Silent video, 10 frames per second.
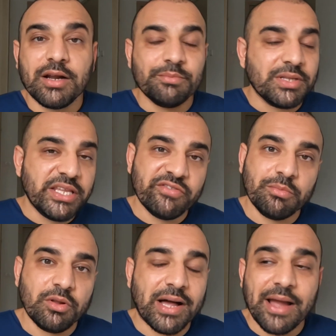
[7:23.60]

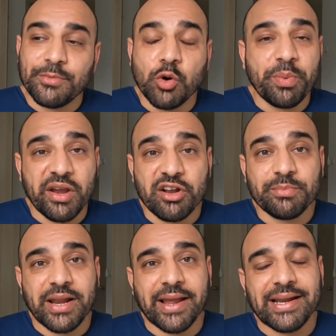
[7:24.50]
Unbelievable. I'm no parent,
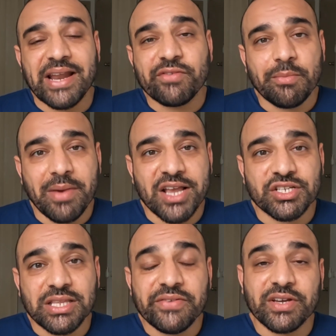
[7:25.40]
but I can never
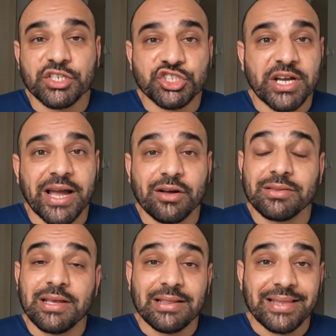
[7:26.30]
imagine leaving a
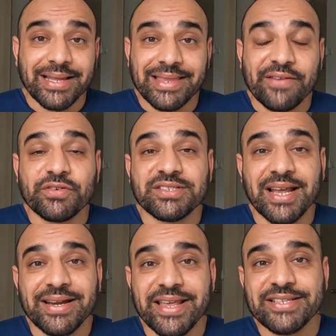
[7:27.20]
child like that for
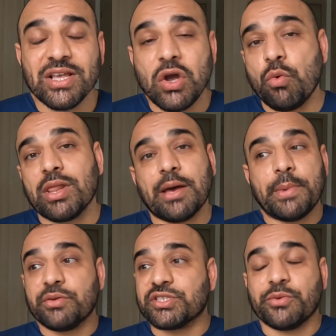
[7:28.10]
10 days while I'm
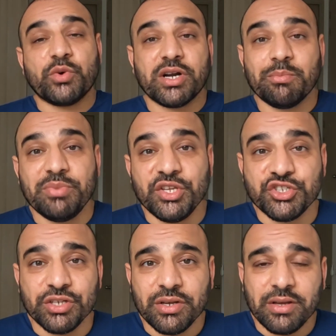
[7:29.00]
out somewhere on a
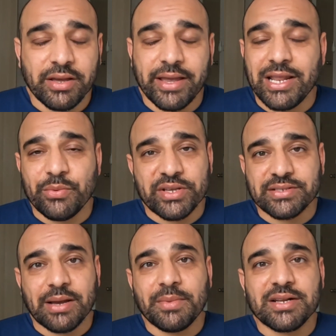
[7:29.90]
beach.
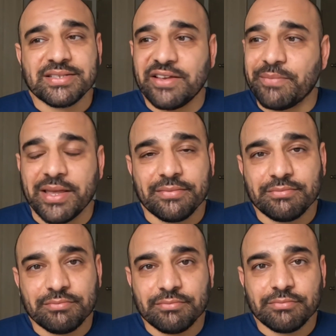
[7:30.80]
Anyways, I'm going to save my
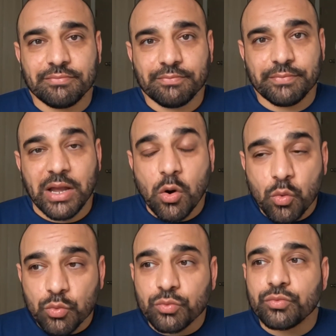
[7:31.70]

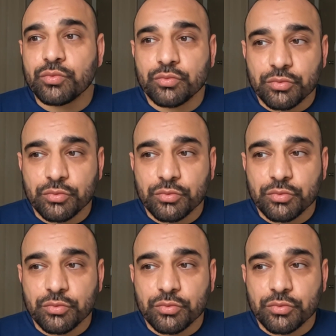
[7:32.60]
own